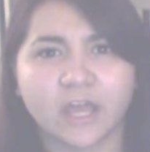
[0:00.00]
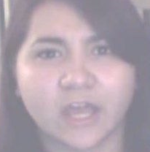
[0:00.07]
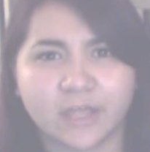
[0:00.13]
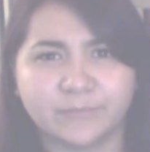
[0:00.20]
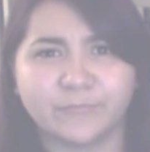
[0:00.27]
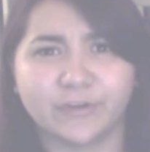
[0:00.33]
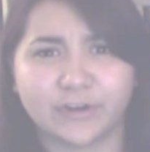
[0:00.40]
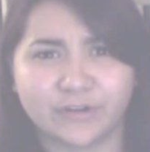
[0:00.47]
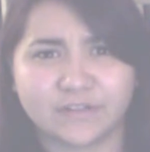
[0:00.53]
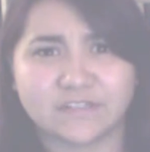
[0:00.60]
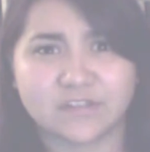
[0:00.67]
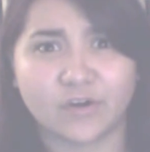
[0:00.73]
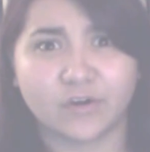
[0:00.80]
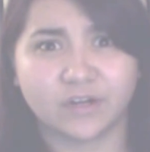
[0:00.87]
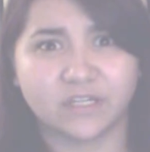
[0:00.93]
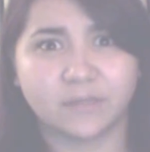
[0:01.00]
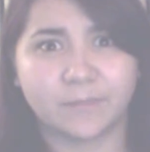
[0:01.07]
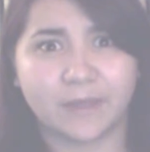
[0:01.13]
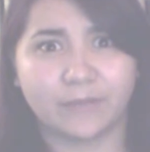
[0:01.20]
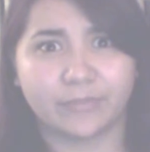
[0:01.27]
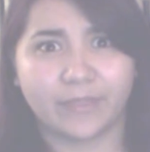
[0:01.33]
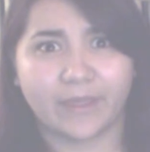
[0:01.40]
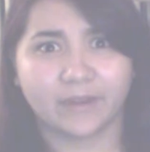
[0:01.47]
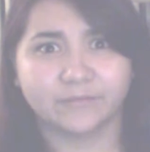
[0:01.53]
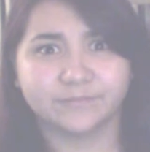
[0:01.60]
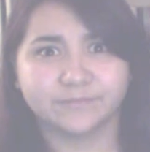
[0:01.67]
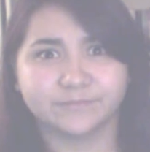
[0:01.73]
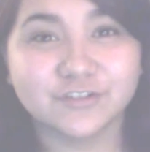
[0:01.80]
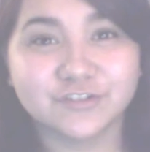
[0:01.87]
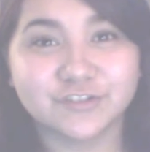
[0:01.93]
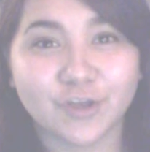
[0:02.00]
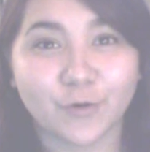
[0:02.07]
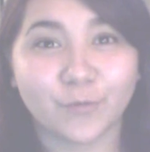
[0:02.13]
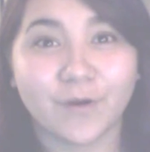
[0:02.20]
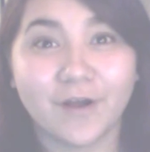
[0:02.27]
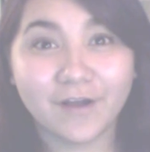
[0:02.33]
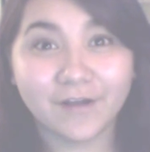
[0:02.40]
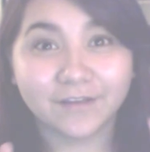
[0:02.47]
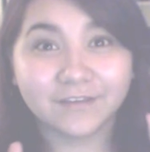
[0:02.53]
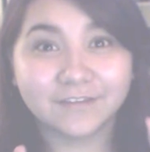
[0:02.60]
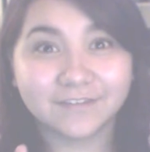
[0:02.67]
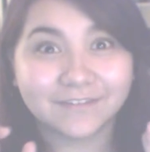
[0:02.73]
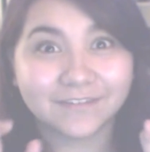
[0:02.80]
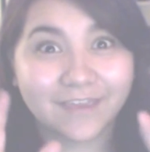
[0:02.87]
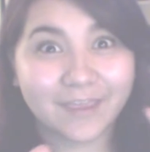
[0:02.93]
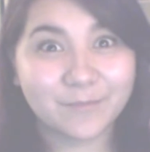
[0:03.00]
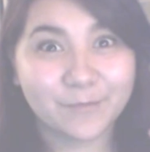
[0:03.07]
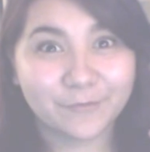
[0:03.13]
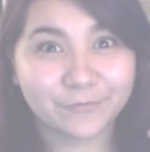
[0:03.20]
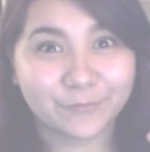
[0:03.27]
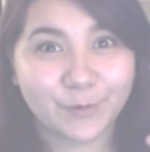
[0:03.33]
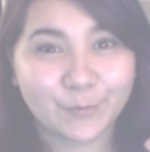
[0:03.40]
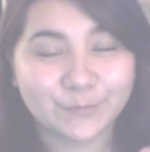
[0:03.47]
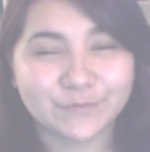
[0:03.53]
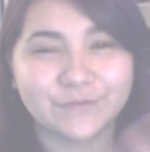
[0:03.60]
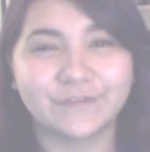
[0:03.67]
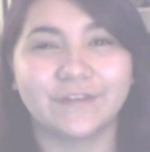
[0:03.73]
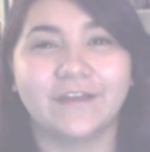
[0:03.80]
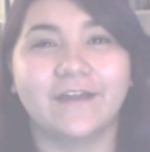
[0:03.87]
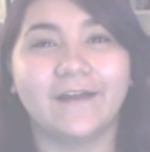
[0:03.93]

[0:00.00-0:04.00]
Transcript: I'm very sorry about that. So, Game of Thrones.